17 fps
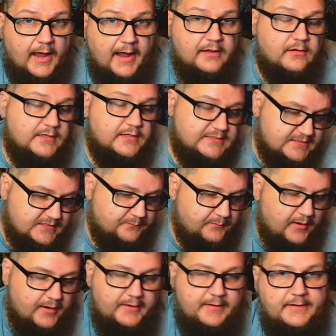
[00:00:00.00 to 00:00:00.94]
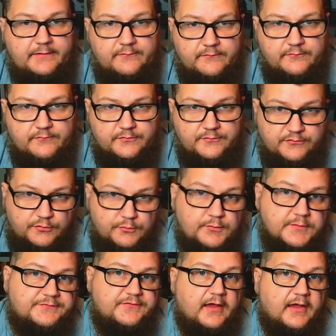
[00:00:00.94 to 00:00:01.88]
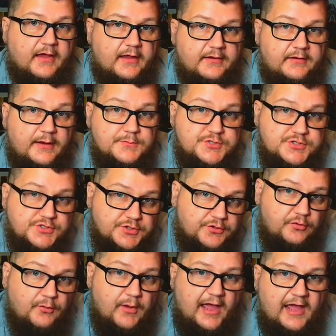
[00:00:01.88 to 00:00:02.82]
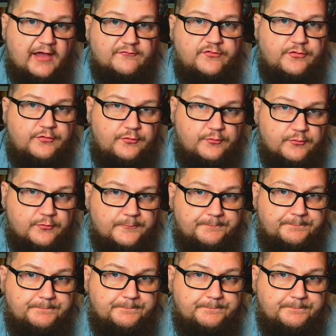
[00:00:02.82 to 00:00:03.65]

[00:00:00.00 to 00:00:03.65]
I lost somebody suicide. I'm sure you have too.